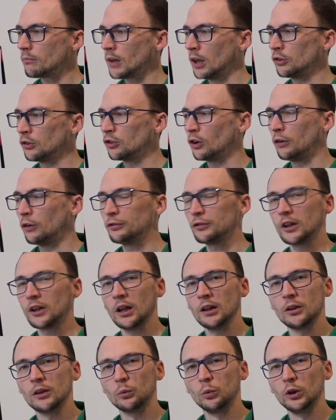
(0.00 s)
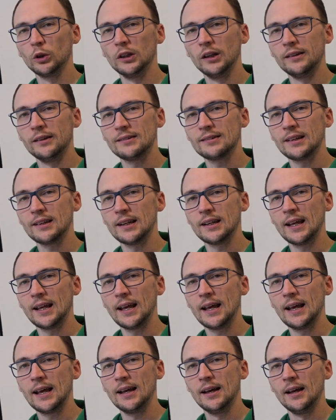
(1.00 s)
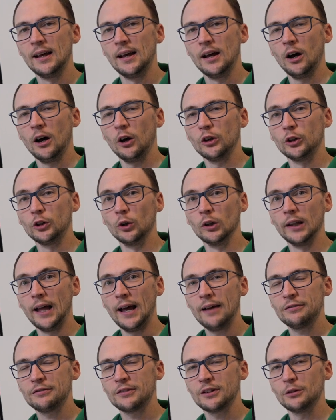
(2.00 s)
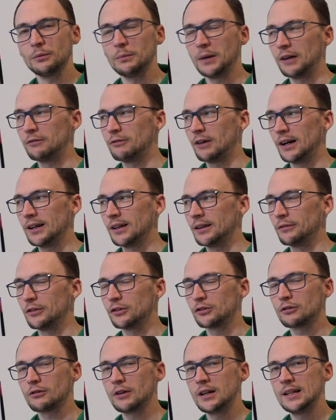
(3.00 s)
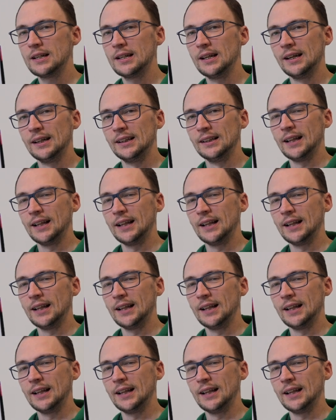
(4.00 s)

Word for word: soft coloured woodland scene here on your left or my right of the screen.